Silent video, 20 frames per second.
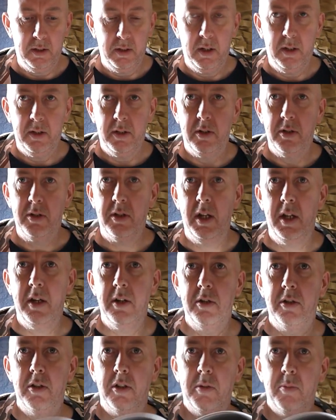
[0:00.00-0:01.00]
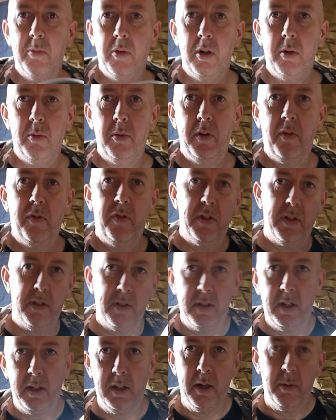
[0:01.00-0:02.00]
and there's a smaller one that fits
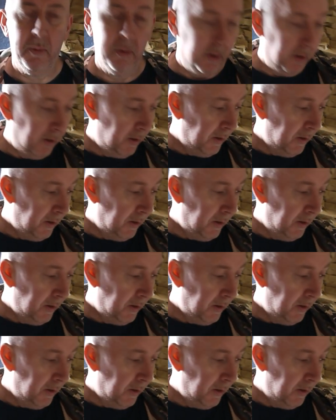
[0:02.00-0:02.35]
inside that one.